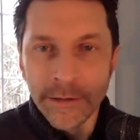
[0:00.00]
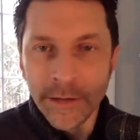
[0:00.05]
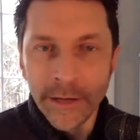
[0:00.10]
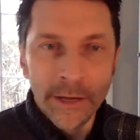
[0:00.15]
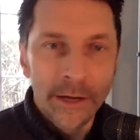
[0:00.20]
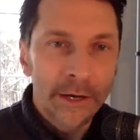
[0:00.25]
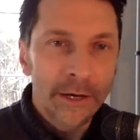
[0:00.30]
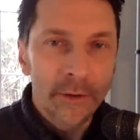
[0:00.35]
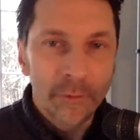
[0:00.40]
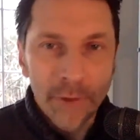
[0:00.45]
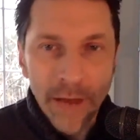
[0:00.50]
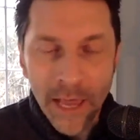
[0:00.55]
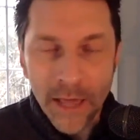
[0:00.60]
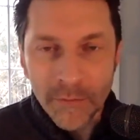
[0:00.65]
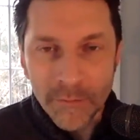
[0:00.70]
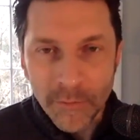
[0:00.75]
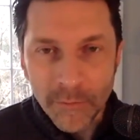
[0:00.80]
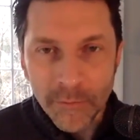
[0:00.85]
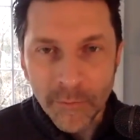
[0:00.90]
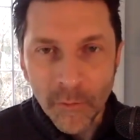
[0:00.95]
hung
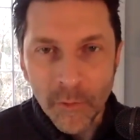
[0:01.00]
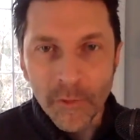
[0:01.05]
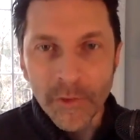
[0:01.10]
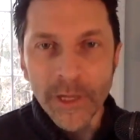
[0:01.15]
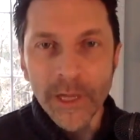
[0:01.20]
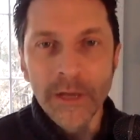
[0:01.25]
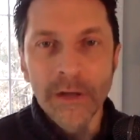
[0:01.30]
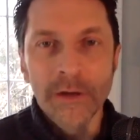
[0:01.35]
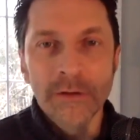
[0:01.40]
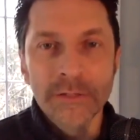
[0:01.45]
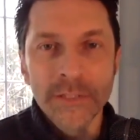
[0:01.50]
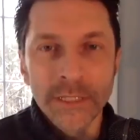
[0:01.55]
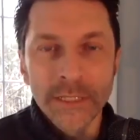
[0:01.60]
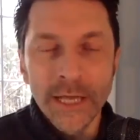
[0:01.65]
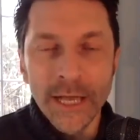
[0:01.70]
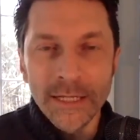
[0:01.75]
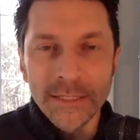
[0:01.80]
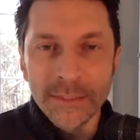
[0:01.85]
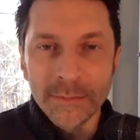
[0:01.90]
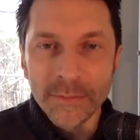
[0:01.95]
around for four years and
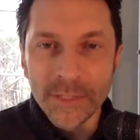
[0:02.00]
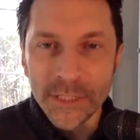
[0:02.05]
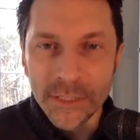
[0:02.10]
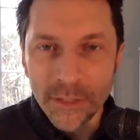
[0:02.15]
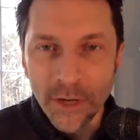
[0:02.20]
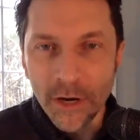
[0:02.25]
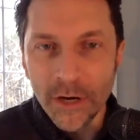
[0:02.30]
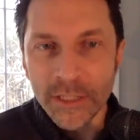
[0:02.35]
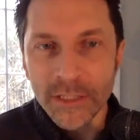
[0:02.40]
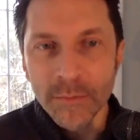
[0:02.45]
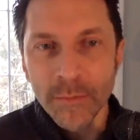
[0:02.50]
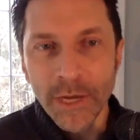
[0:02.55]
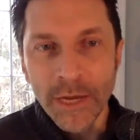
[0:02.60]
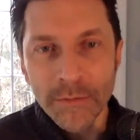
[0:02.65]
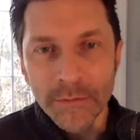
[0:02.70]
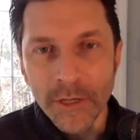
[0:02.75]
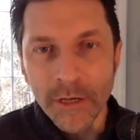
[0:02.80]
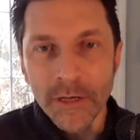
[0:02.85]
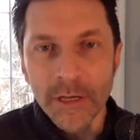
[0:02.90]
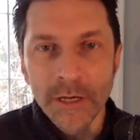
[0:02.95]
got some starts, but
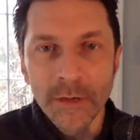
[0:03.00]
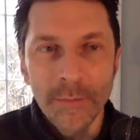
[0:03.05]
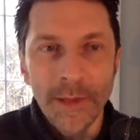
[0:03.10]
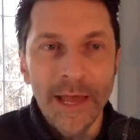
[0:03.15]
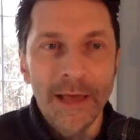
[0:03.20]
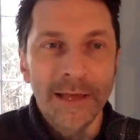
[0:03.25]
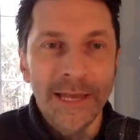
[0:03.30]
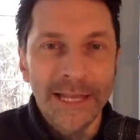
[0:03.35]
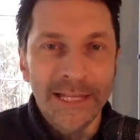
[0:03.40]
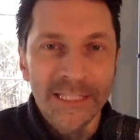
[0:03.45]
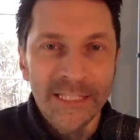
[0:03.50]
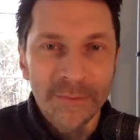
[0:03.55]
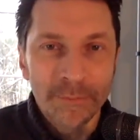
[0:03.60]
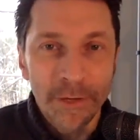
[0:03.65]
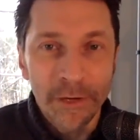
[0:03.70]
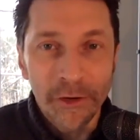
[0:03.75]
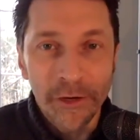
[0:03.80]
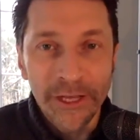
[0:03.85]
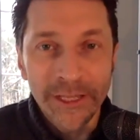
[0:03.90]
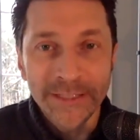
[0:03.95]
I'm talking about
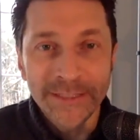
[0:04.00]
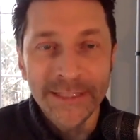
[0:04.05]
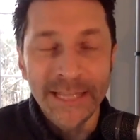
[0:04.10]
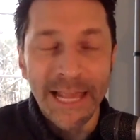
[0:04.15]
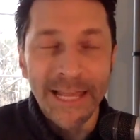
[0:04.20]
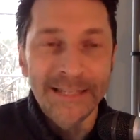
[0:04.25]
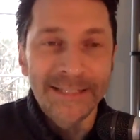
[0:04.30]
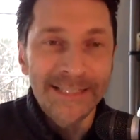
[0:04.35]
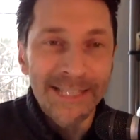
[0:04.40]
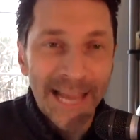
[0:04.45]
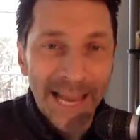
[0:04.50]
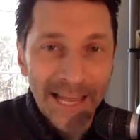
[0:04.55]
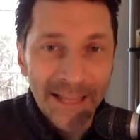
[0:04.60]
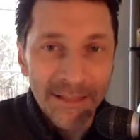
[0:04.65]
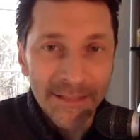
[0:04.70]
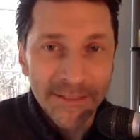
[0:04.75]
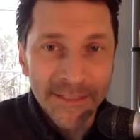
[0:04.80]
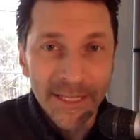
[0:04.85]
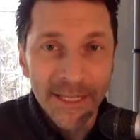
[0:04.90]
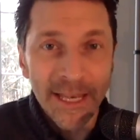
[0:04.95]
experienced and
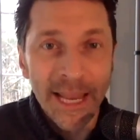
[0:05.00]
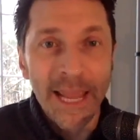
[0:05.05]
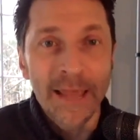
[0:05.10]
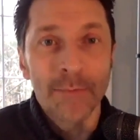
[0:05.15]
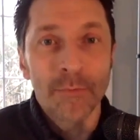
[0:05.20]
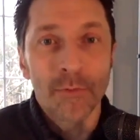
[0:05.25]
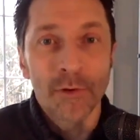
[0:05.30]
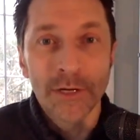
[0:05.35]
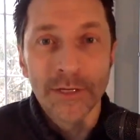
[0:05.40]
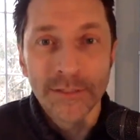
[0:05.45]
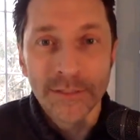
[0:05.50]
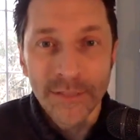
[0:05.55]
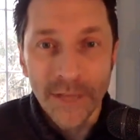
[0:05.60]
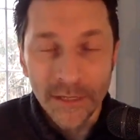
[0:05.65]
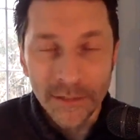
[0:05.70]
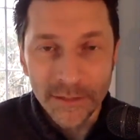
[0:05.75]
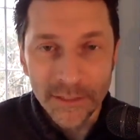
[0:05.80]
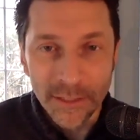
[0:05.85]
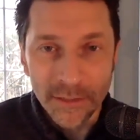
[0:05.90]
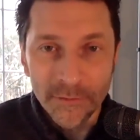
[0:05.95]
talented and
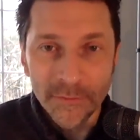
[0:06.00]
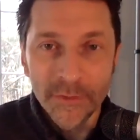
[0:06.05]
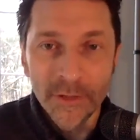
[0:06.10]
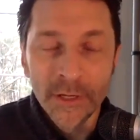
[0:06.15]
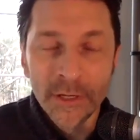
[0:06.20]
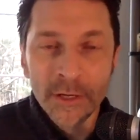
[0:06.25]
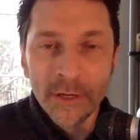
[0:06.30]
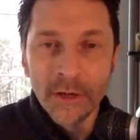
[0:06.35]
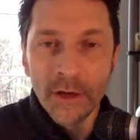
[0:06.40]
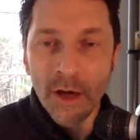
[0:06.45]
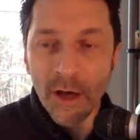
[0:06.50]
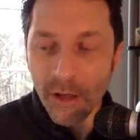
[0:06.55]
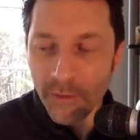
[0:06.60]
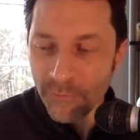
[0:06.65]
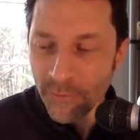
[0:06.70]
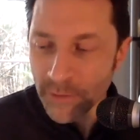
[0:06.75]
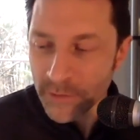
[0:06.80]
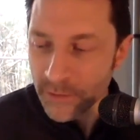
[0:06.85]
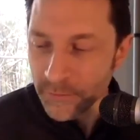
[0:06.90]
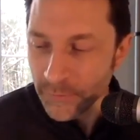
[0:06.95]
productive
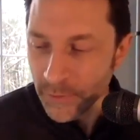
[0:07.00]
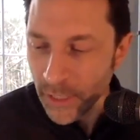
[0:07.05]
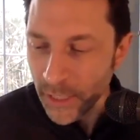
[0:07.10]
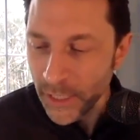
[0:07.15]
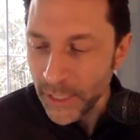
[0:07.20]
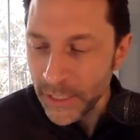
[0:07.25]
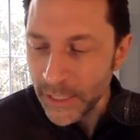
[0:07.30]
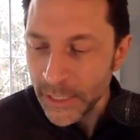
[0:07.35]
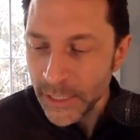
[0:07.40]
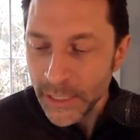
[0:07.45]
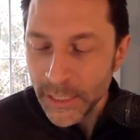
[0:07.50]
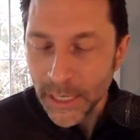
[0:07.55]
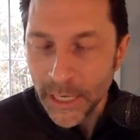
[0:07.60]
offensive line.